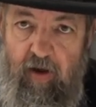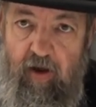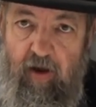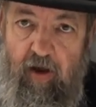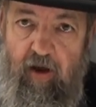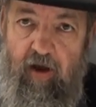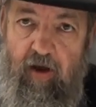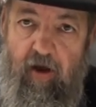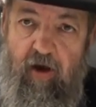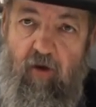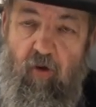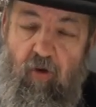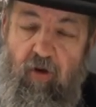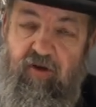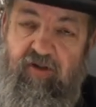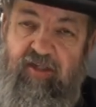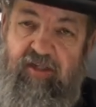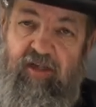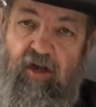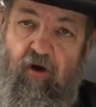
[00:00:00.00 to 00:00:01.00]
uh,
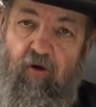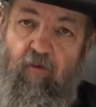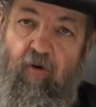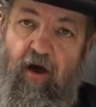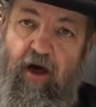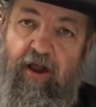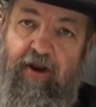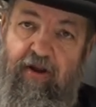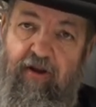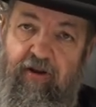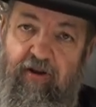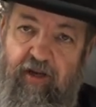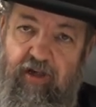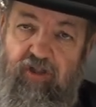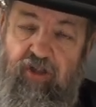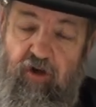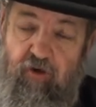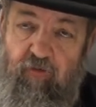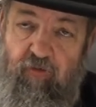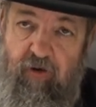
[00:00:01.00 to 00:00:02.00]
also on a
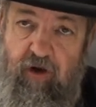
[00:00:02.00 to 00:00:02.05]
digital